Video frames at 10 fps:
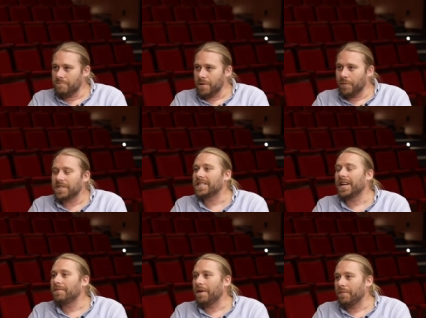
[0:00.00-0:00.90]
the most
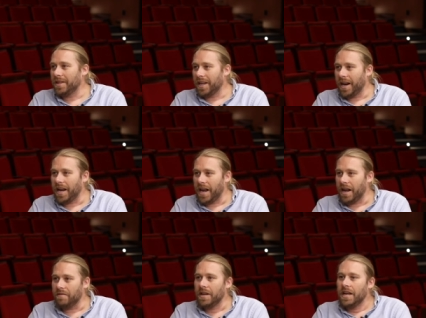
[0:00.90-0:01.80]
exciting memory that I
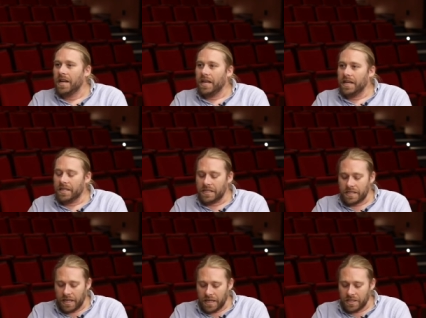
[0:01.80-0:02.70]
have
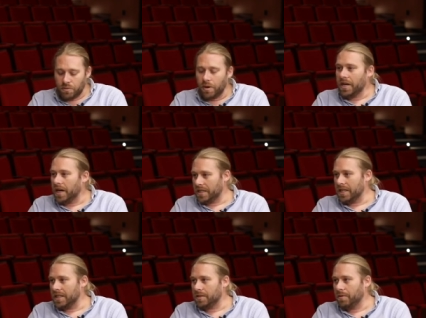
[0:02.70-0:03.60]
is in
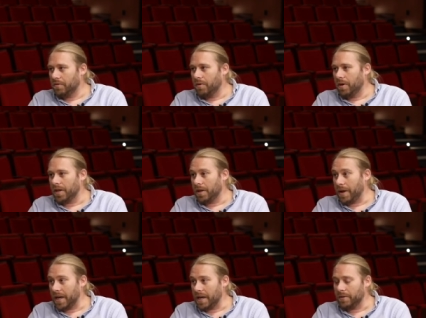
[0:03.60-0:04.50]
2019, just before the
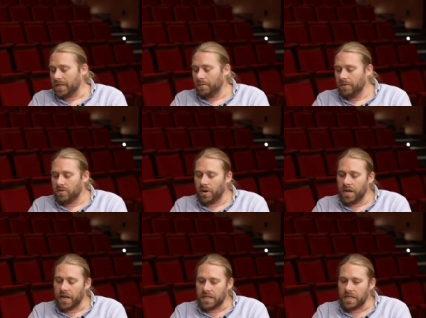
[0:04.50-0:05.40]
pandemic, the summer of
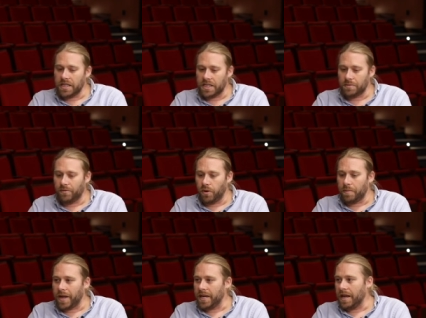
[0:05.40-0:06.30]
2019, just before the
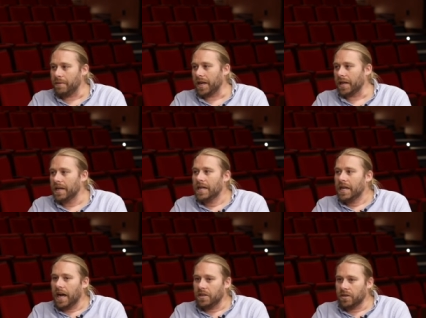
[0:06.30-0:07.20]
pandemic.
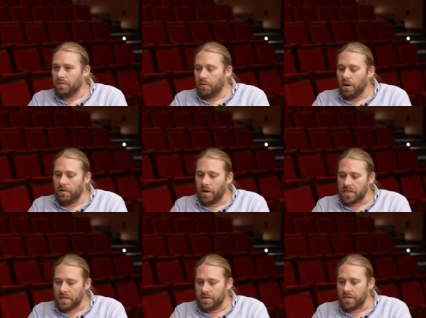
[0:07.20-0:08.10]
I took four of our
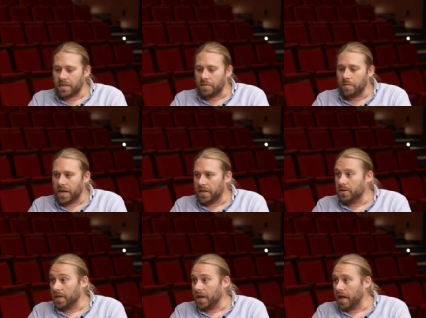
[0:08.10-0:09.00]
students up to
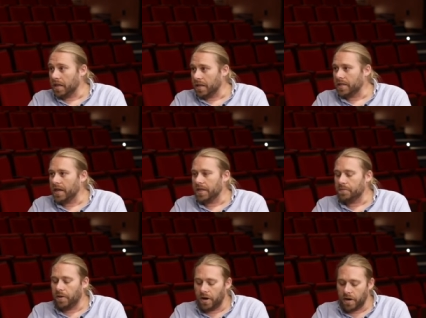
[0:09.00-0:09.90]
Manitoulin Island as
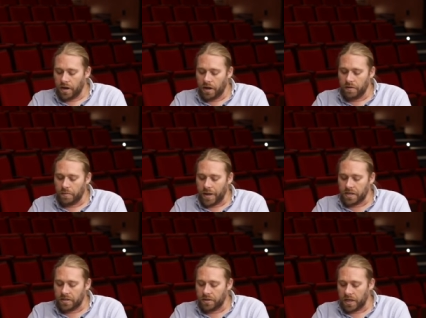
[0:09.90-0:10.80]
part mm-hmm. of the
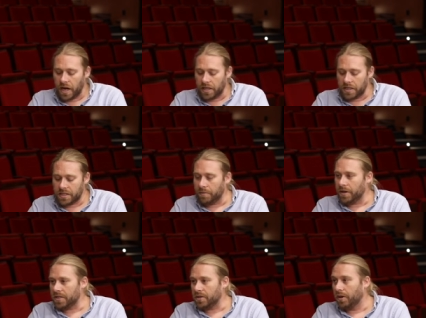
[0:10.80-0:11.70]
Manitoulin Island Summer
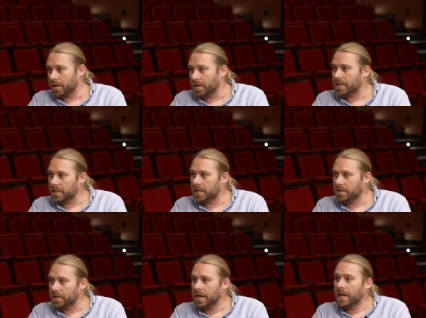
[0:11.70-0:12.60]
Historical
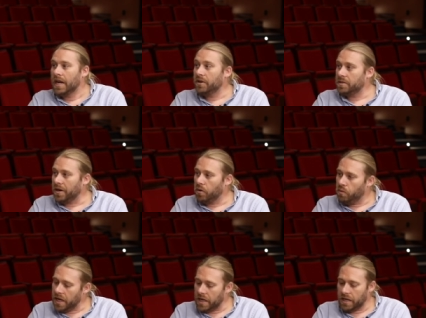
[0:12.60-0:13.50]
Institute. We spent a
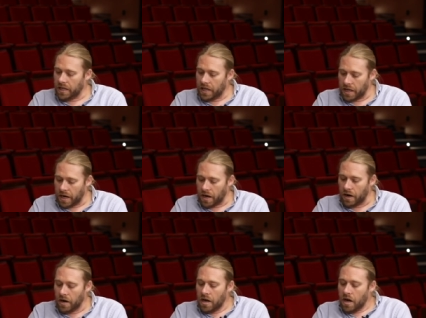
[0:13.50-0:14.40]
week
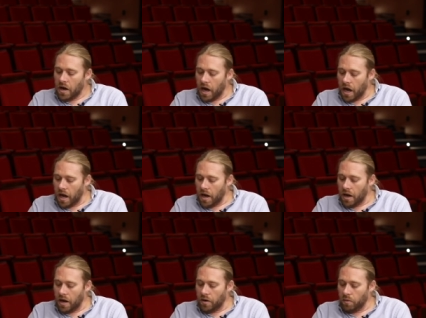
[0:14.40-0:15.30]
there uh,